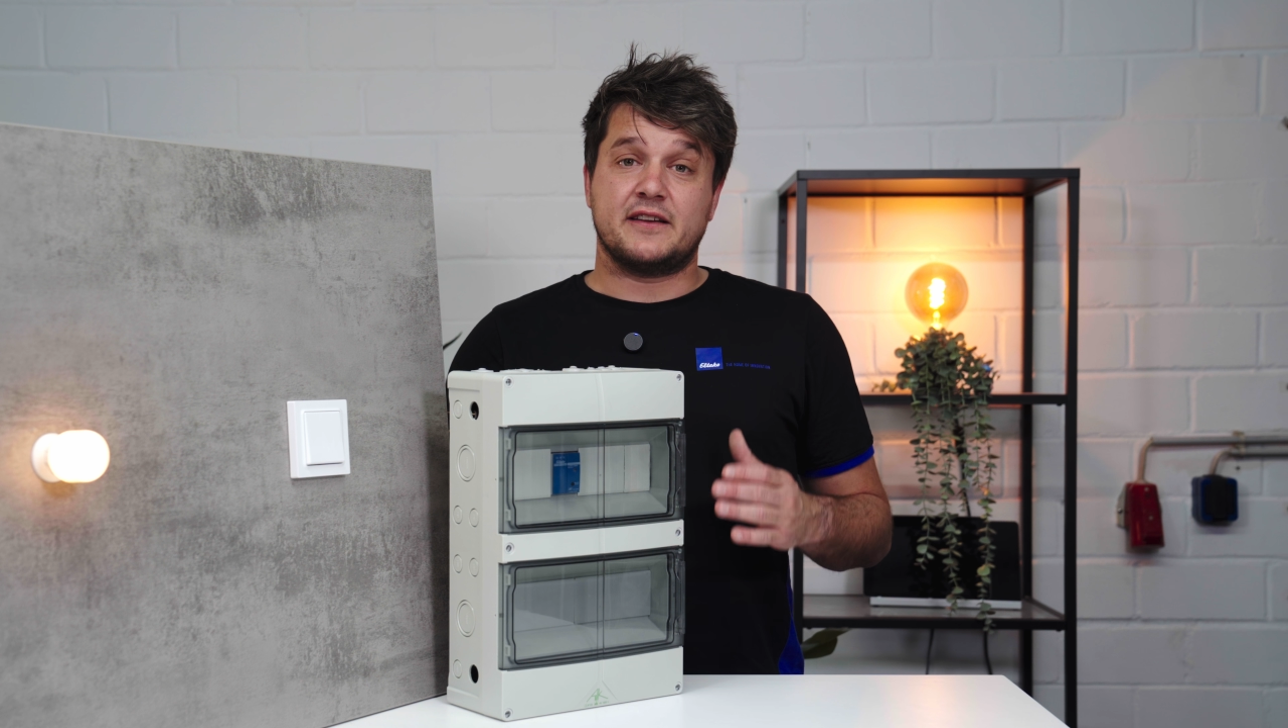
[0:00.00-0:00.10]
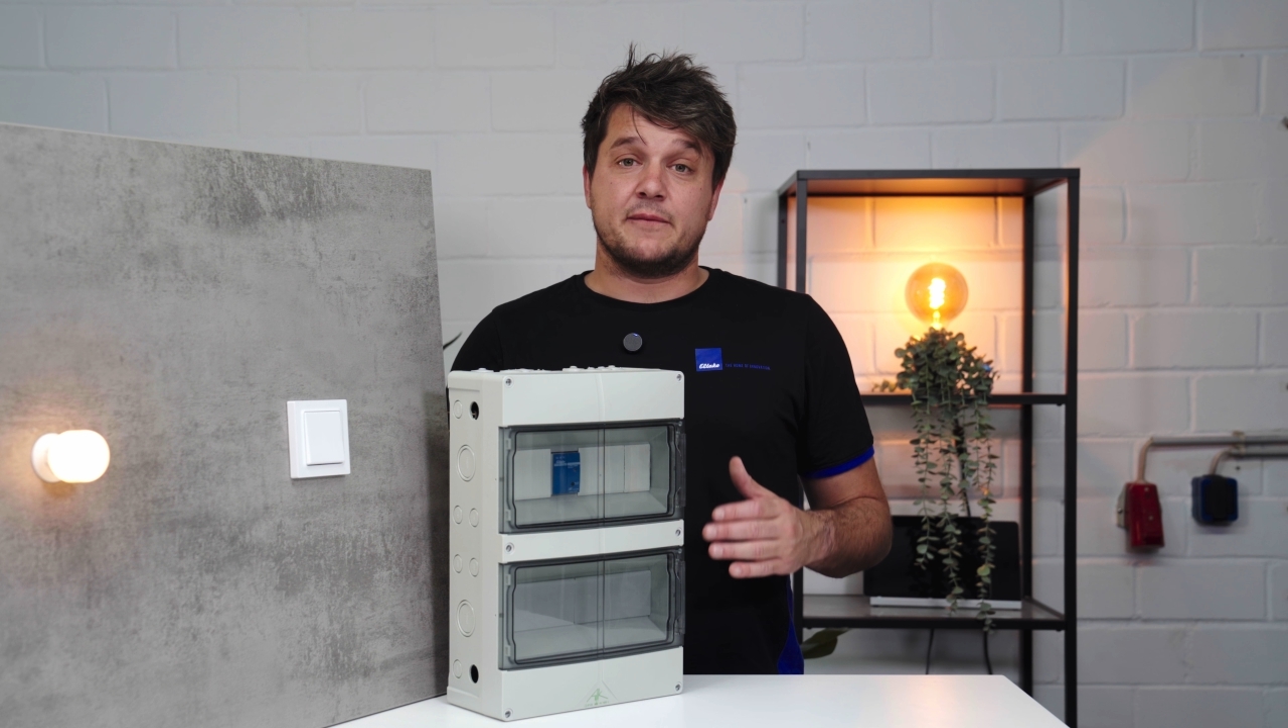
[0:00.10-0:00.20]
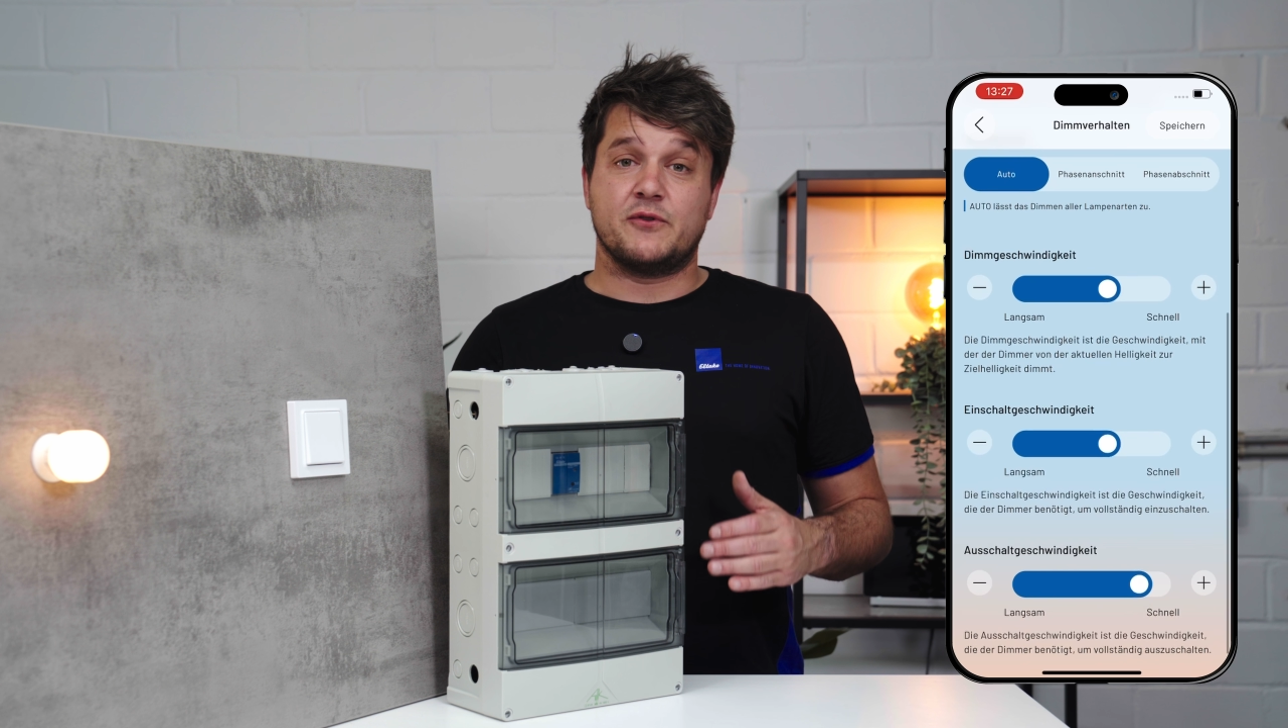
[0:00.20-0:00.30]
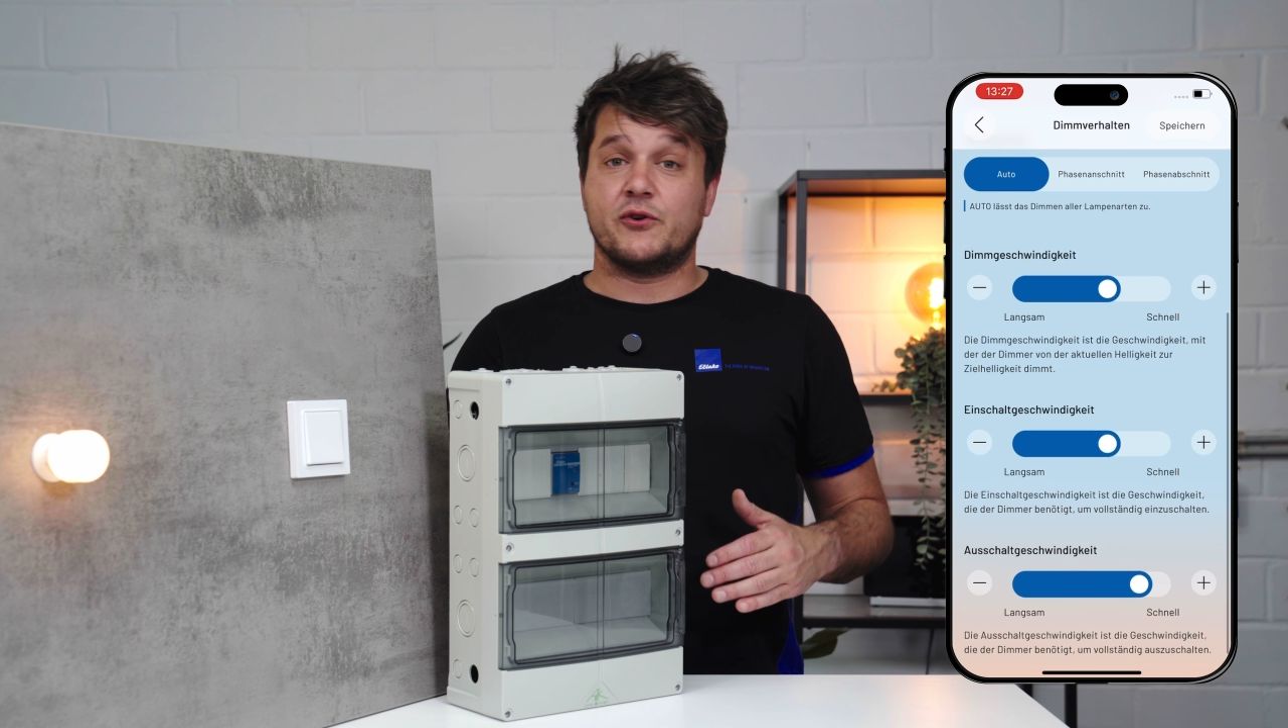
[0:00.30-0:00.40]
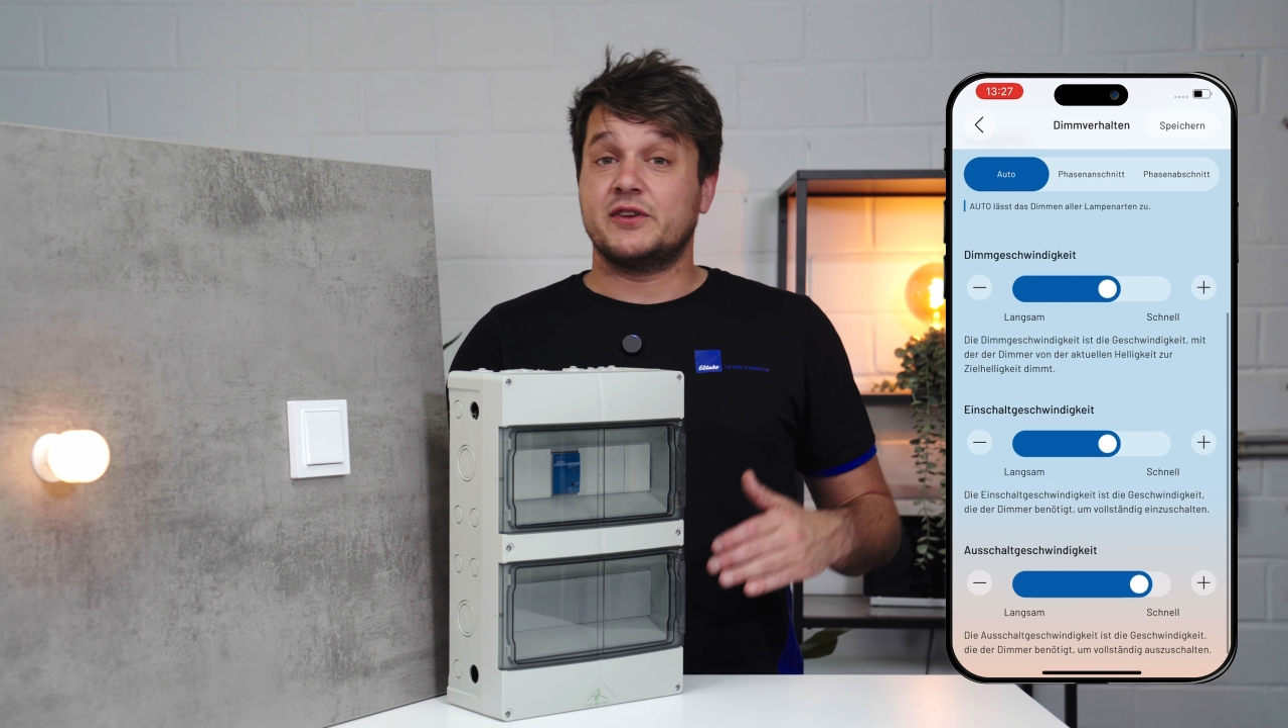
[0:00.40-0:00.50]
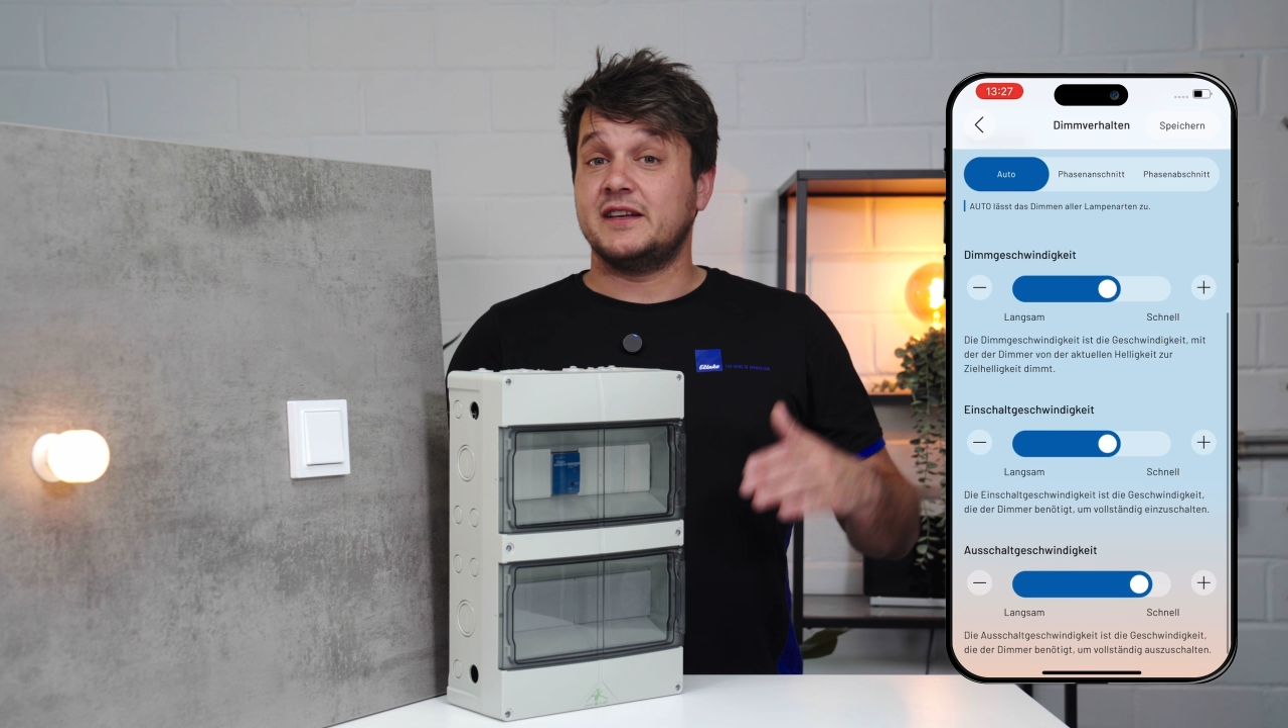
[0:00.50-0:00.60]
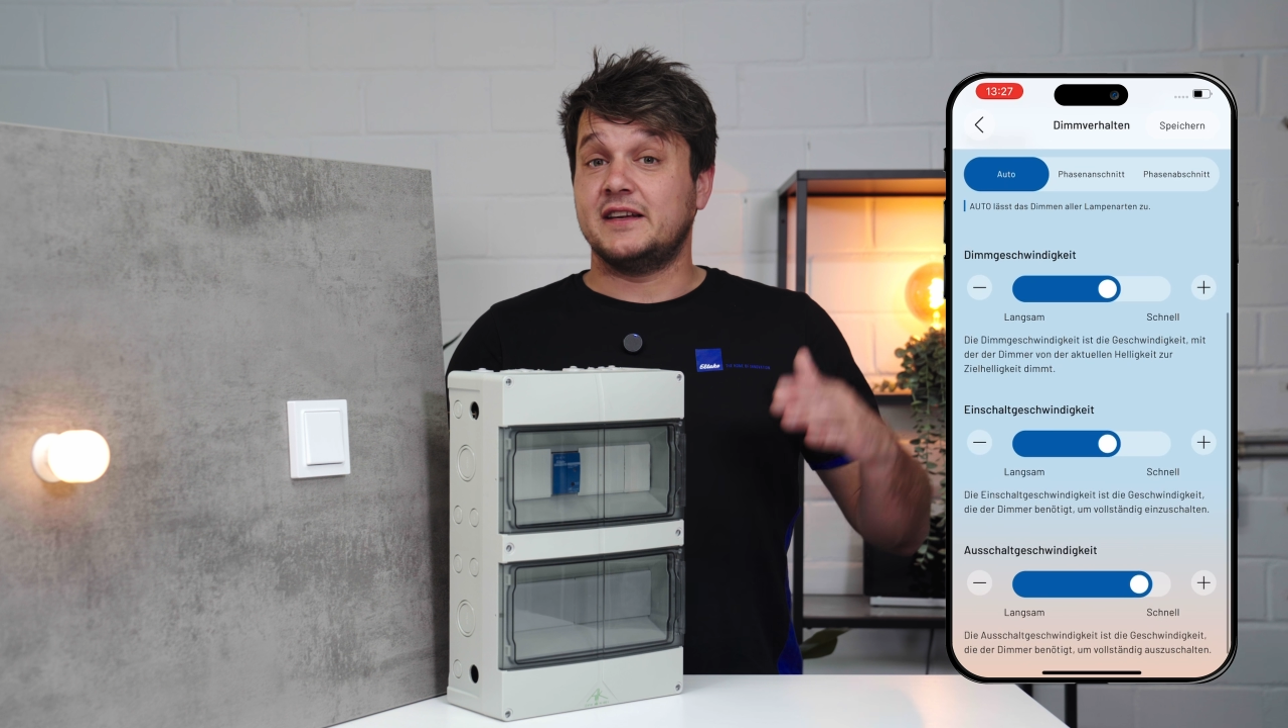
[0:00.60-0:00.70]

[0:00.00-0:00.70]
and switch